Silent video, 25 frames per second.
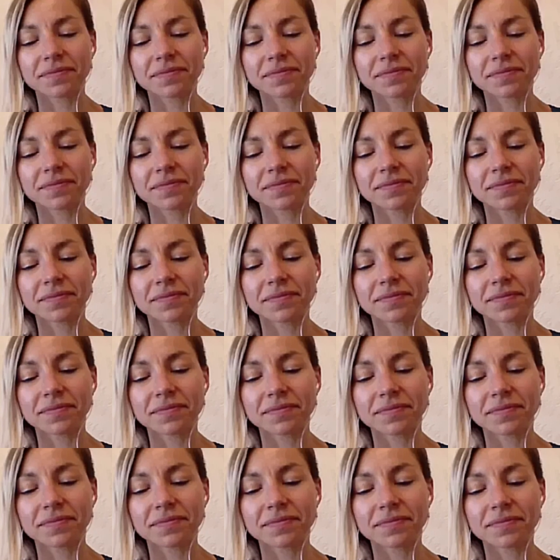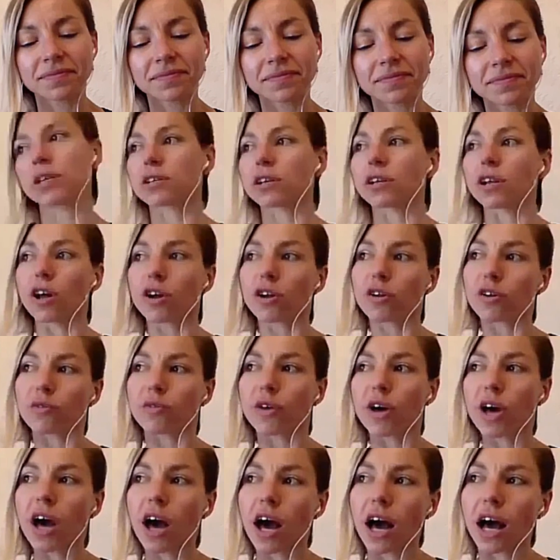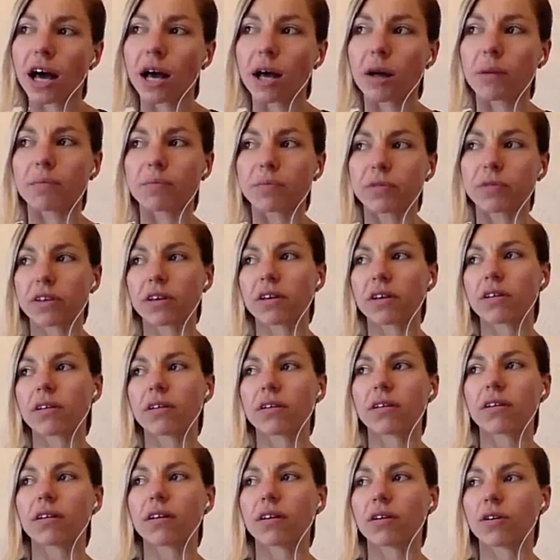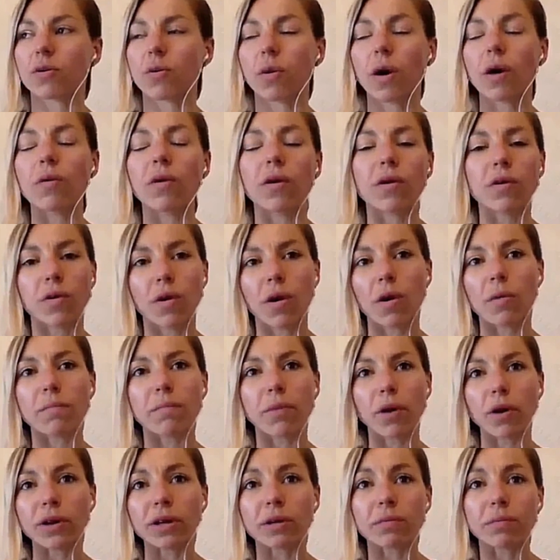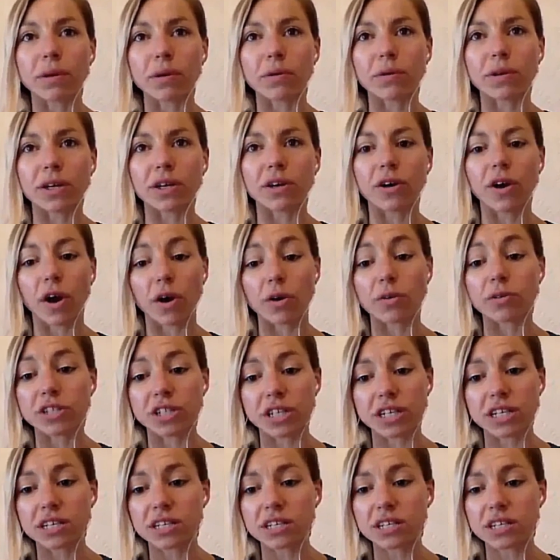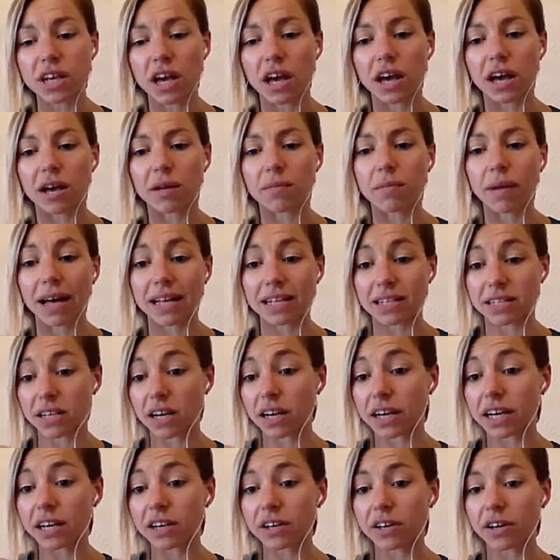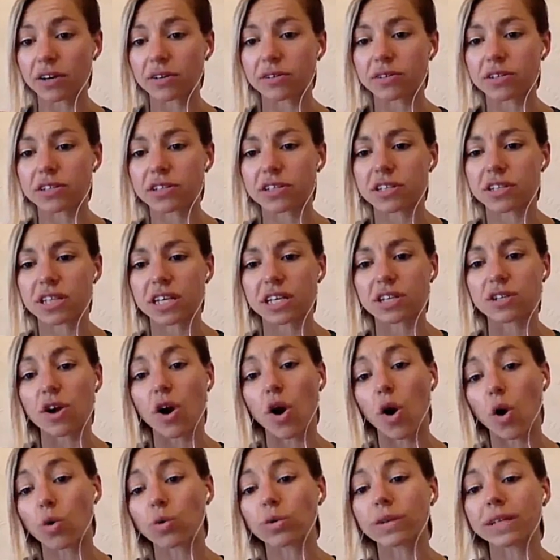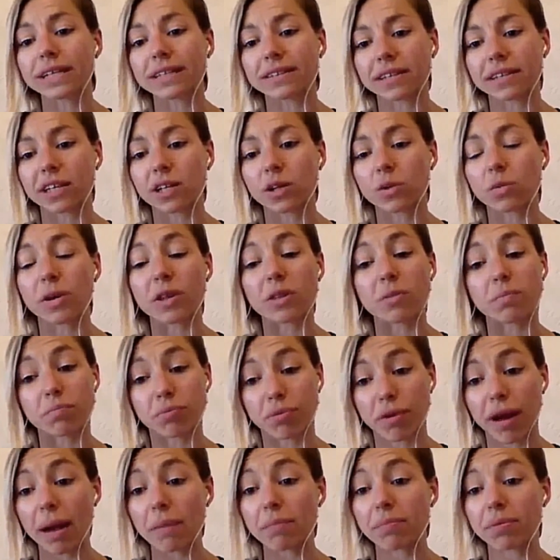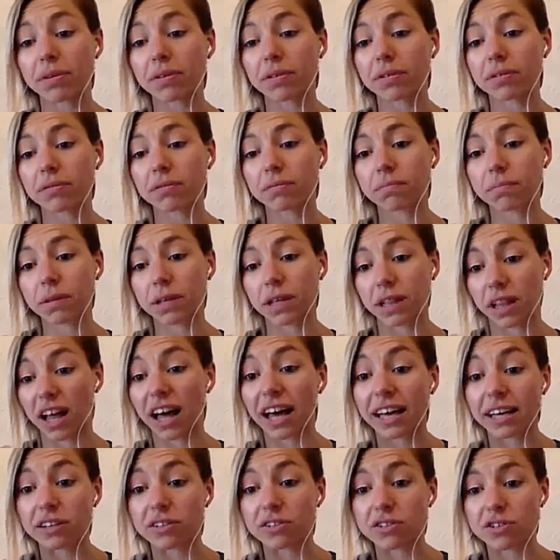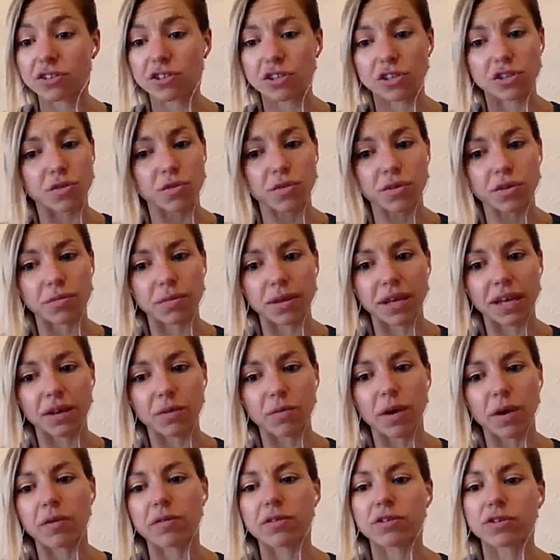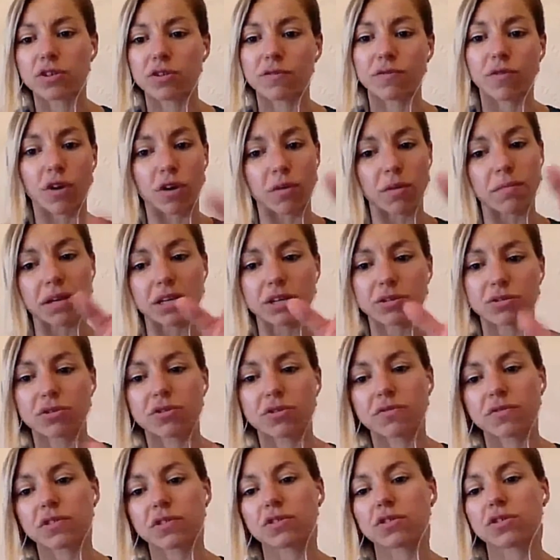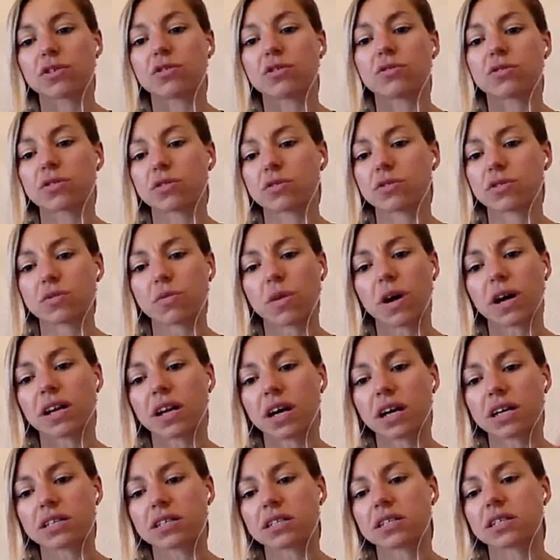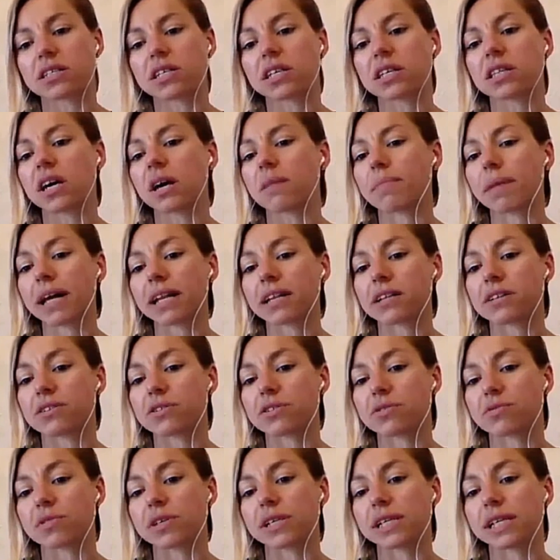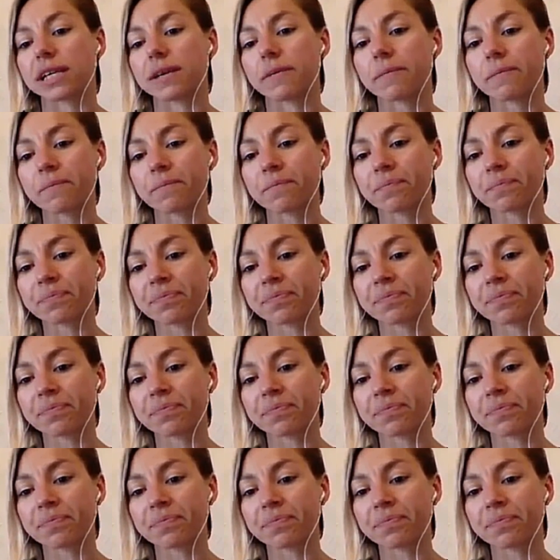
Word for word: See, I find that really interesting because a lot of quote unquote bodybuilding coaches and diet coaches and things only deal with prep clients. Do you know what I mean? Whereas you've got a mixture of the two, so it's quite nice to see that balance, really.